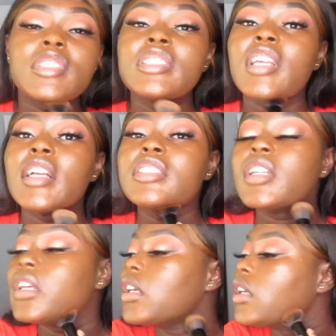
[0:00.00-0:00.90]

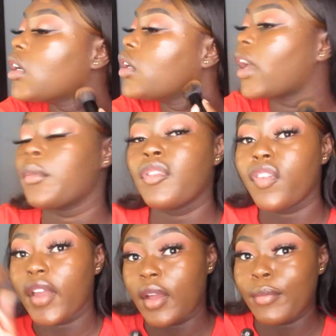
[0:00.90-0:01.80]
disgusting. Okay,
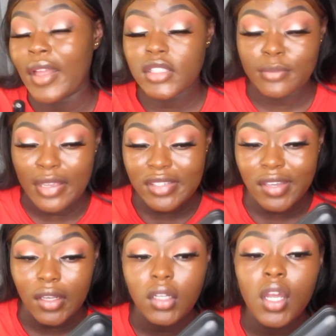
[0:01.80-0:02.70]
before I come back to my
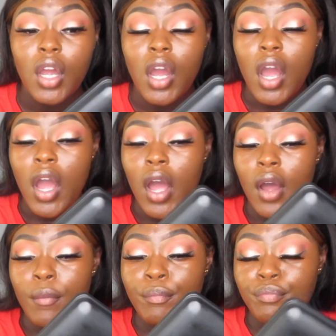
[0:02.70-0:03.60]
skin,
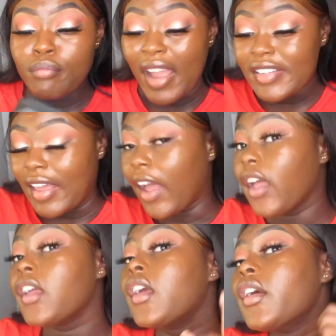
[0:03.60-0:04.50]
my
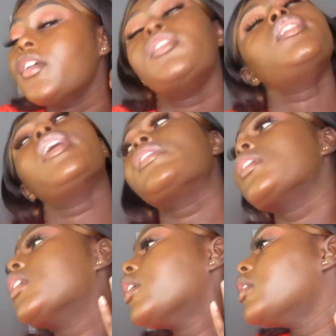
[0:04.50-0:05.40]
neck, you guys can
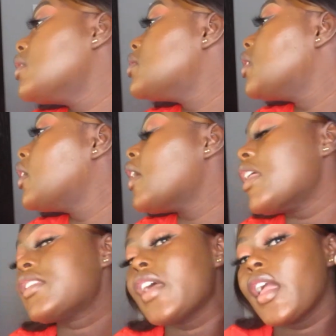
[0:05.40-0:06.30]
clearly see,
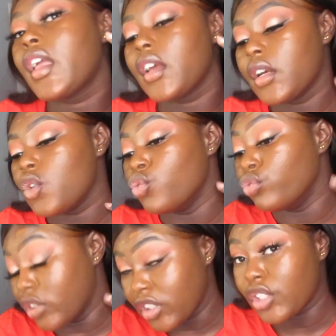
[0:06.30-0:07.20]
it's like
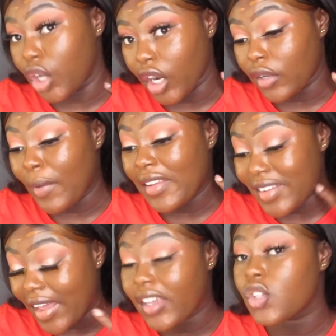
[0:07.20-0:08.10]
really dark. My
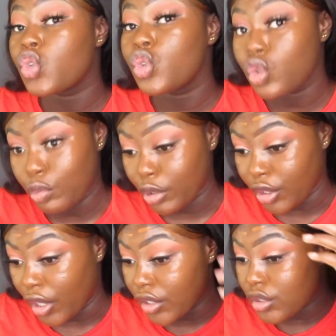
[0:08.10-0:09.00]
neck is super
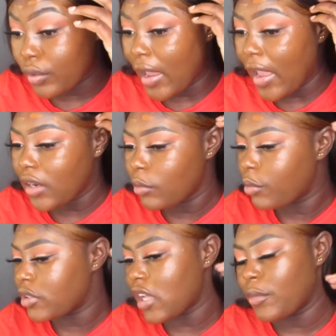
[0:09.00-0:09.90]
dark. So I hate it when
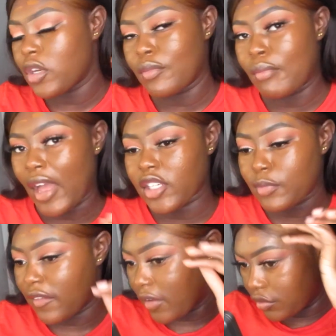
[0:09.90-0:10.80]
people tell me to match
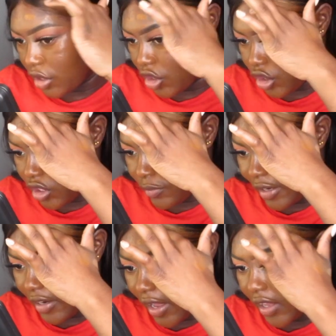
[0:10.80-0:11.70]
my foundation to
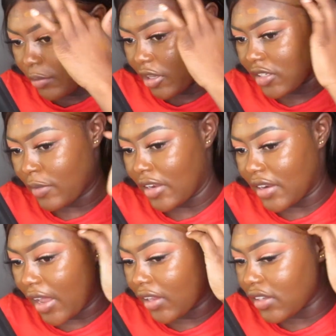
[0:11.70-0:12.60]
my neck, because my
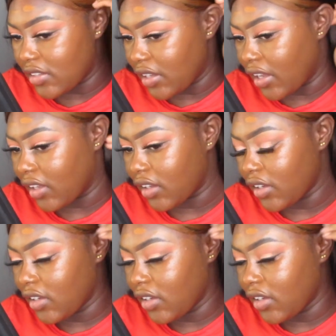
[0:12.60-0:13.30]
neck is like